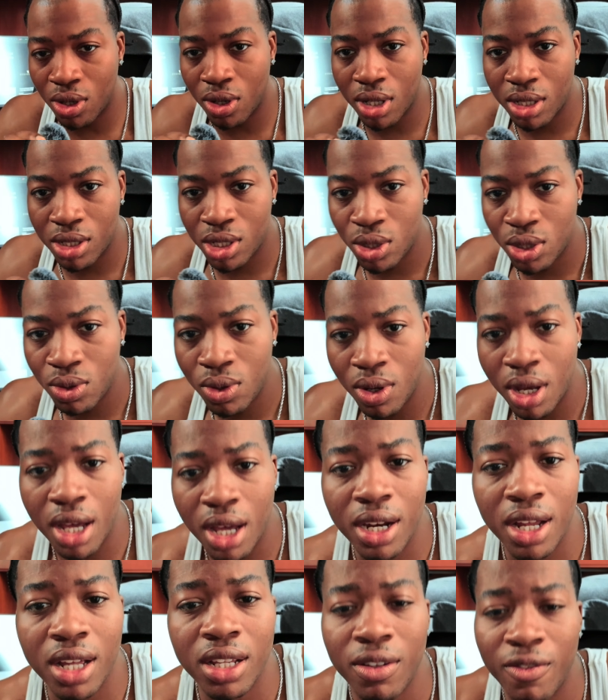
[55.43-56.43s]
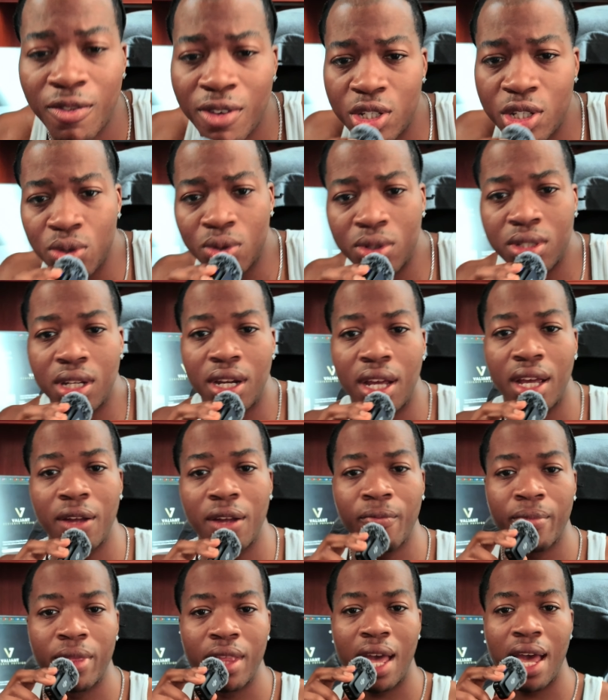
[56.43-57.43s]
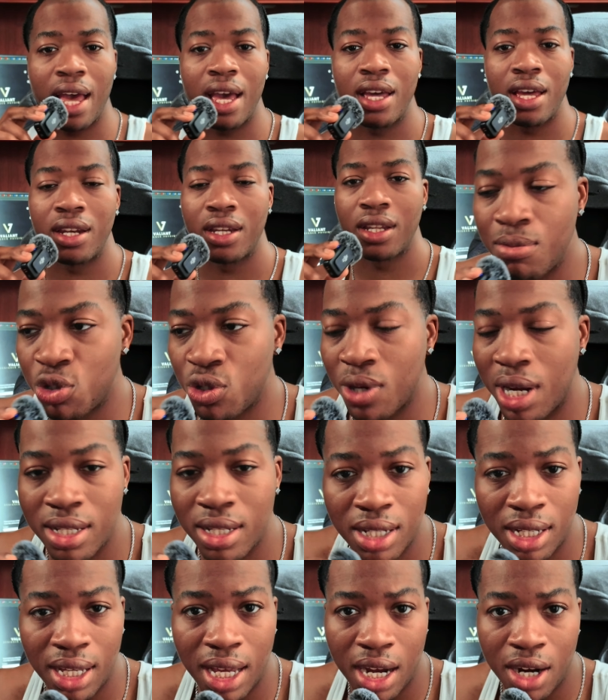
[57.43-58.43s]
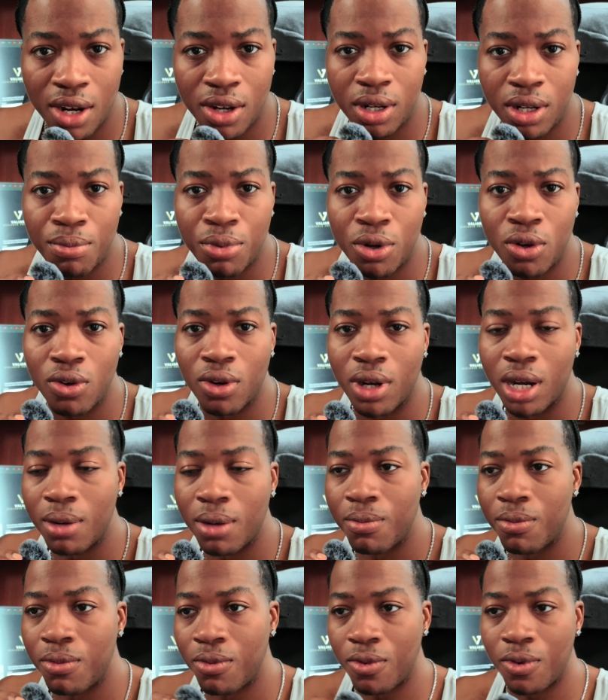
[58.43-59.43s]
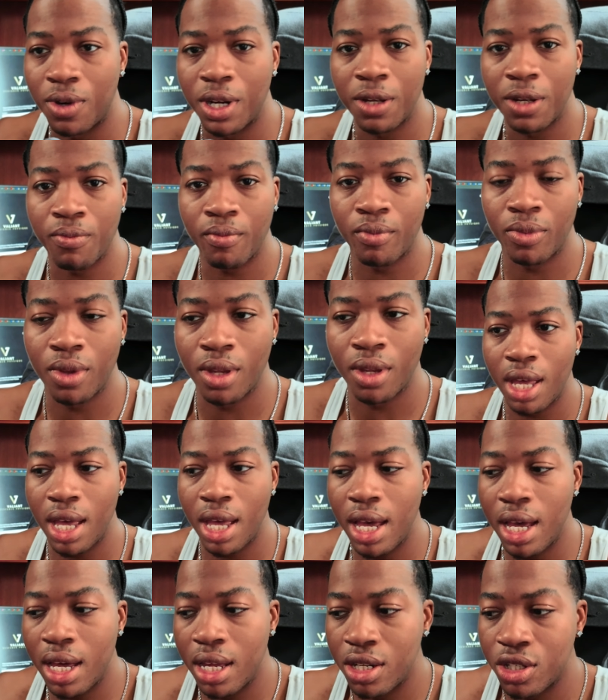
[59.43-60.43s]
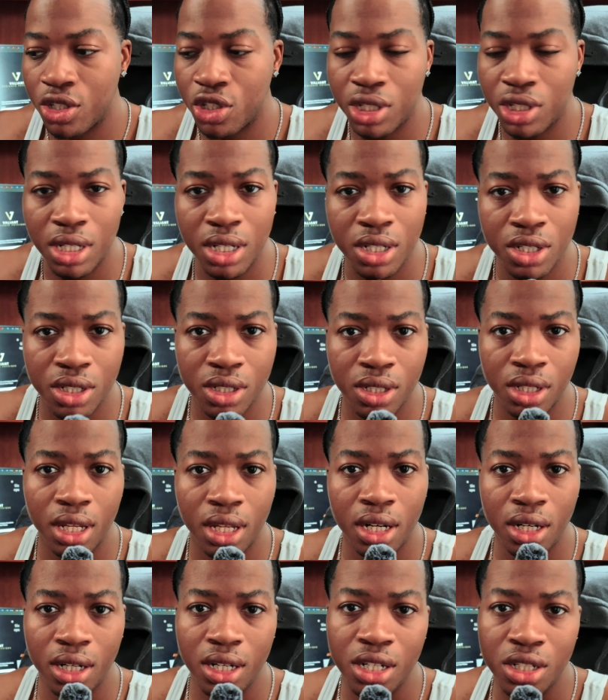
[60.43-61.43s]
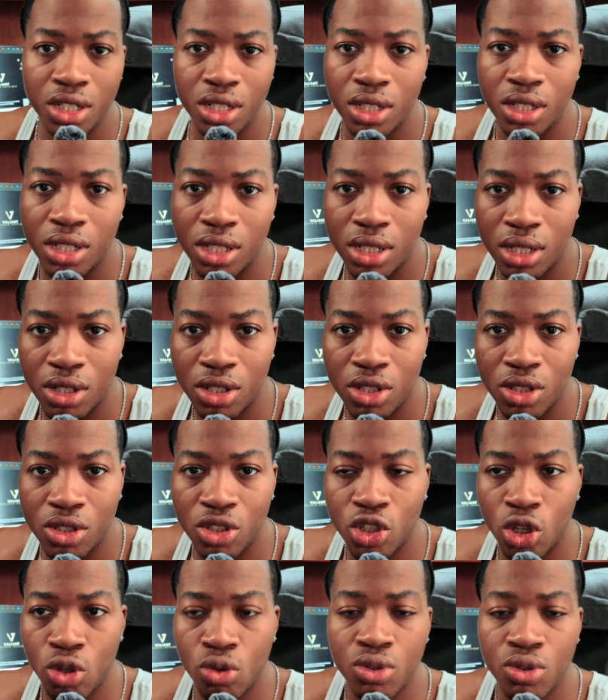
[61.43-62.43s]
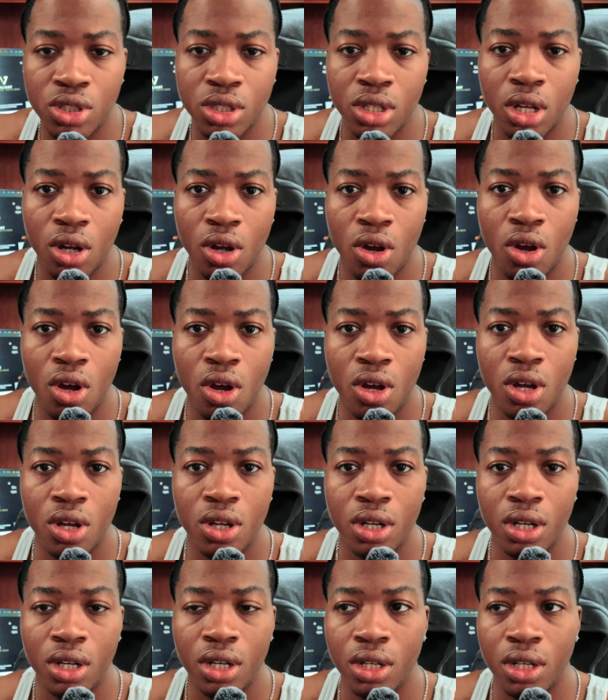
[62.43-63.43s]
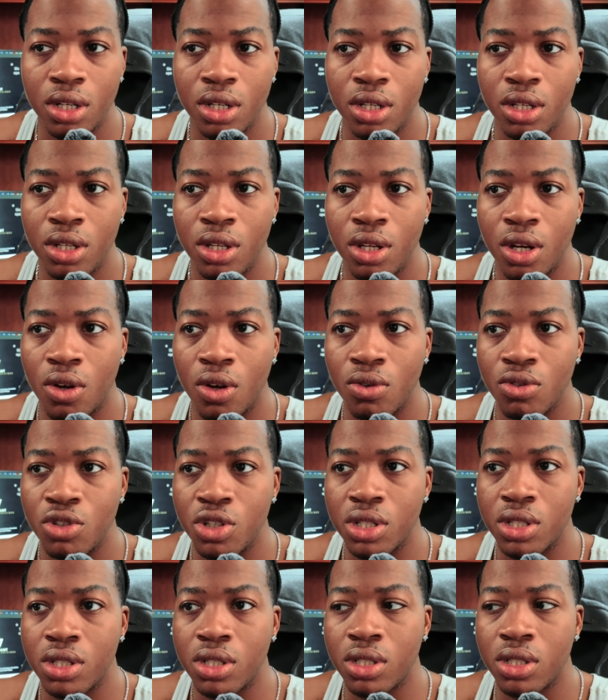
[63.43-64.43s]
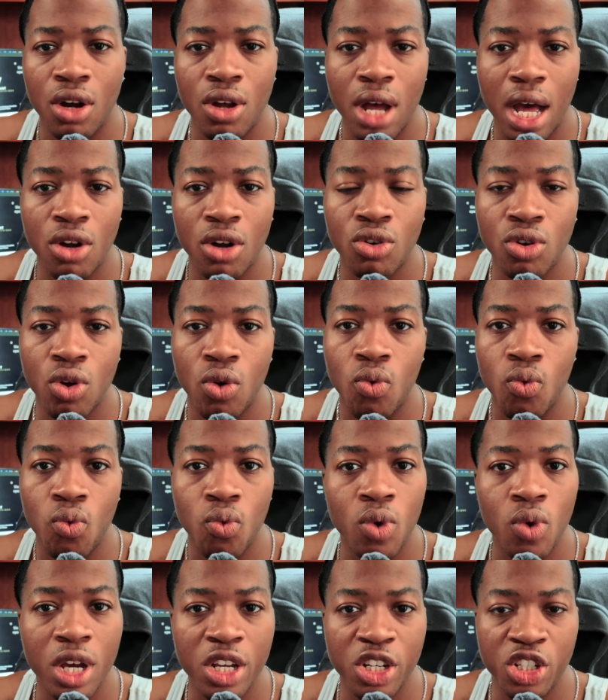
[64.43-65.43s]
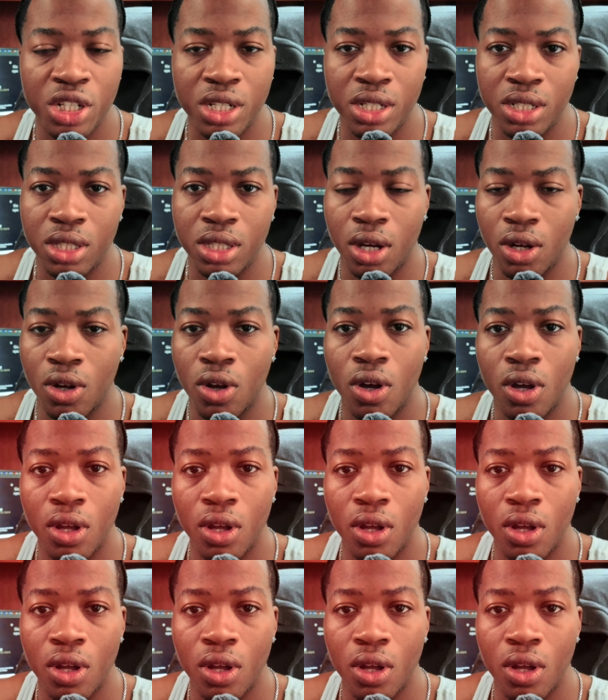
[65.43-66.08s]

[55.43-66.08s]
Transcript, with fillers: talking to an individual today and I'm trying to get her in the program, right? And she's literally just so stuck on you know just i don't i don't know what she's stuck